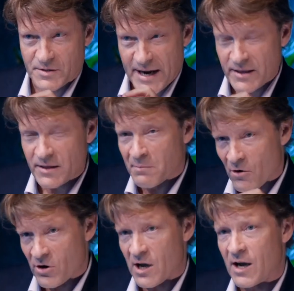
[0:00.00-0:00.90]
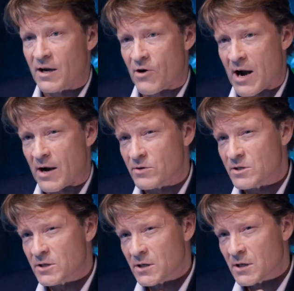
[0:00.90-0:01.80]
take the moral high
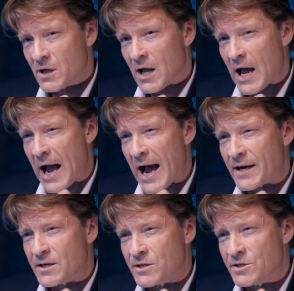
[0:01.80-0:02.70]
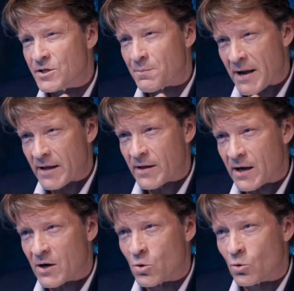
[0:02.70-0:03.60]
ground and to make
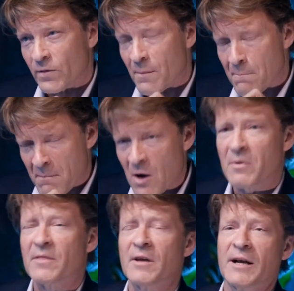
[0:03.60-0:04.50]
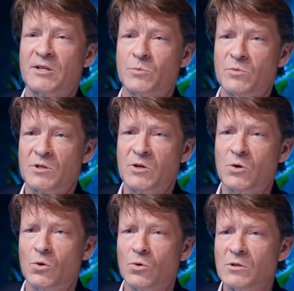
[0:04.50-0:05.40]
that call the moment the election was
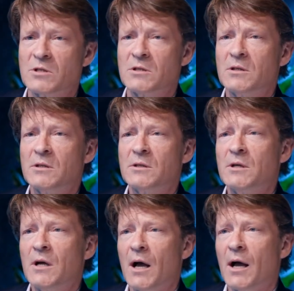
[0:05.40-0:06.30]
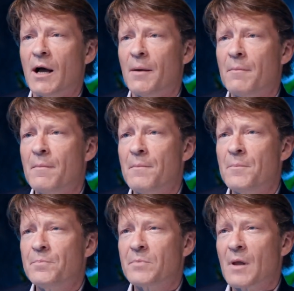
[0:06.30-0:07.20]
called. And
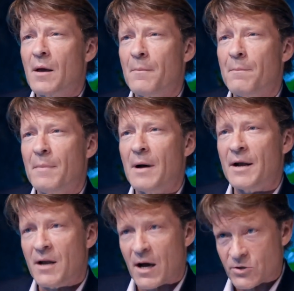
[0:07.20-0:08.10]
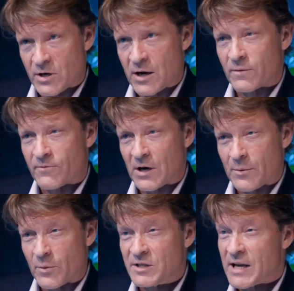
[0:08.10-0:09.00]
Nigel held on for a couple
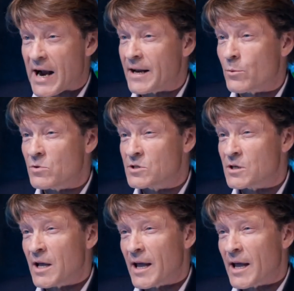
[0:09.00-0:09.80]
of weeks, and it was